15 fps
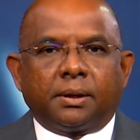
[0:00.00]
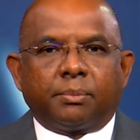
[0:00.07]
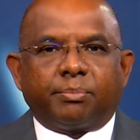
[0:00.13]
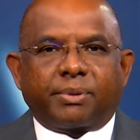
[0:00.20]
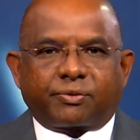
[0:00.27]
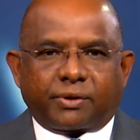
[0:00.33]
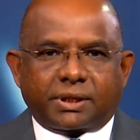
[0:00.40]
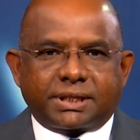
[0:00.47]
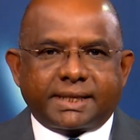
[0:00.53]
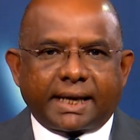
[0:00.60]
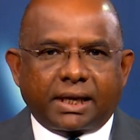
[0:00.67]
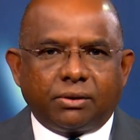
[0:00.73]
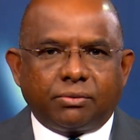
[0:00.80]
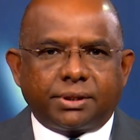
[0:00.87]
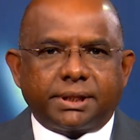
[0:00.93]
But for the
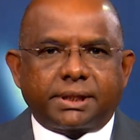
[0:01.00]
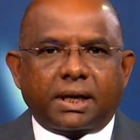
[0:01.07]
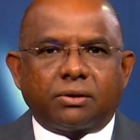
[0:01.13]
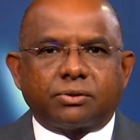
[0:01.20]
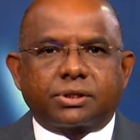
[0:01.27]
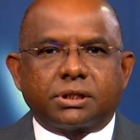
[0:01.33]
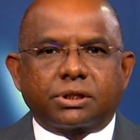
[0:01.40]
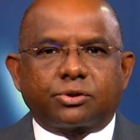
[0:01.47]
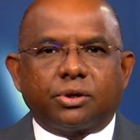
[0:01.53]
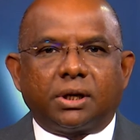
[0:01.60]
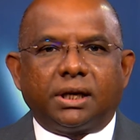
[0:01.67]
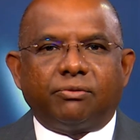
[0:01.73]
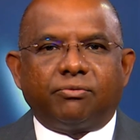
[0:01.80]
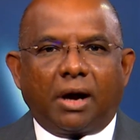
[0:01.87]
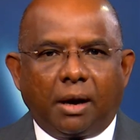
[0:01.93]
Security Council to
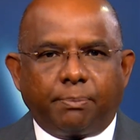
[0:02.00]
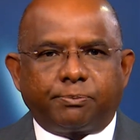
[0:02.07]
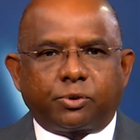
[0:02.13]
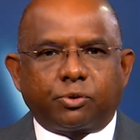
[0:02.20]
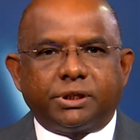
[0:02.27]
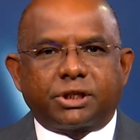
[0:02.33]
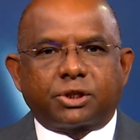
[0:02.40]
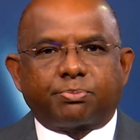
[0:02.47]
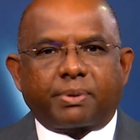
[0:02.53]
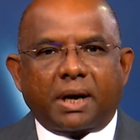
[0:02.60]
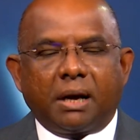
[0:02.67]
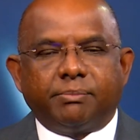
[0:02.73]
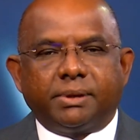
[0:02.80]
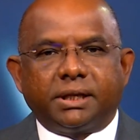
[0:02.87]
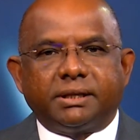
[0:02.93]
live up to its
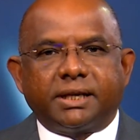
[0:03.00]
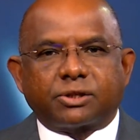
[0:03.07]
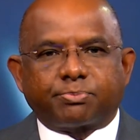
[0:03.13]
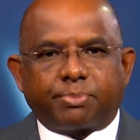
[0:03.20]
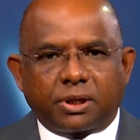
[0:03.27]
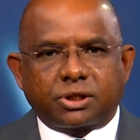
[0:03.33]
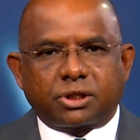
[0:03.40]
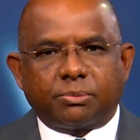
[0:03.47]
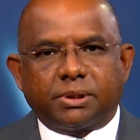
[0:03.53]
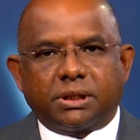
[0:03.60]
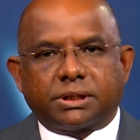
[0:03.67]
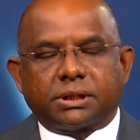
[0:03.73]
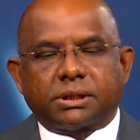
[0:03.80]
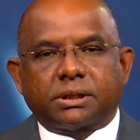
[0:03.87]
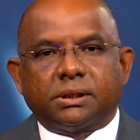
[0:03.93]
primary
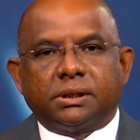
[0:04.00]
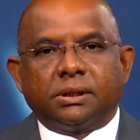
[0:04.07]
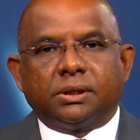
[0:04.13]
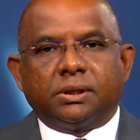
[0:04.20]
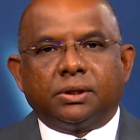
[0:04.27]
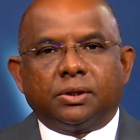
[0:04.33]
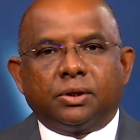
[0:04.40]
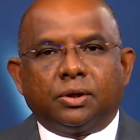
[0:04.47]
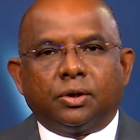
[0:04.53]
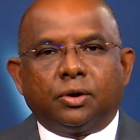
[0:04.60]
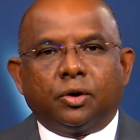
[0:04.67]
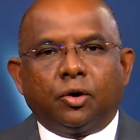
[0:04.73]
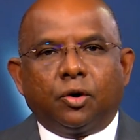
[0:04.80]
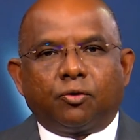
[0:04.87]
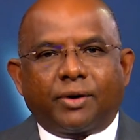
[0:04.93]
responsibility
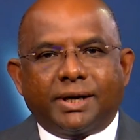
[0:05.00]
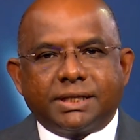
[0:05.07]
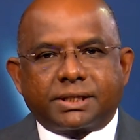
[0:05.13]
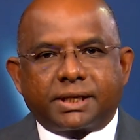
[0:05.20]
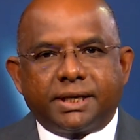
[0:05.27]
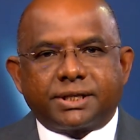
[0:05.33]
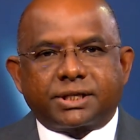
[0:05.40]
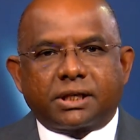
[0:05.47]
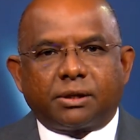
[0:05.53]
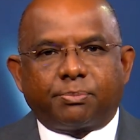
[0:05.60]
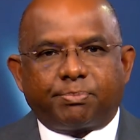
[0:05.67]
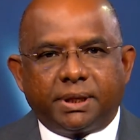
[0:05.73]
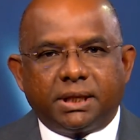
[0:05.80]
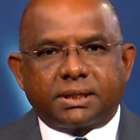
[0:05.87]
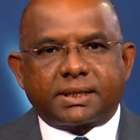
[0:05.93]
for international
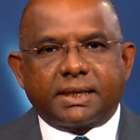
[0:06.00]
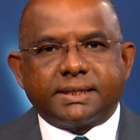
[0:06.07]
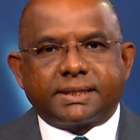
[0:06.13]
peace and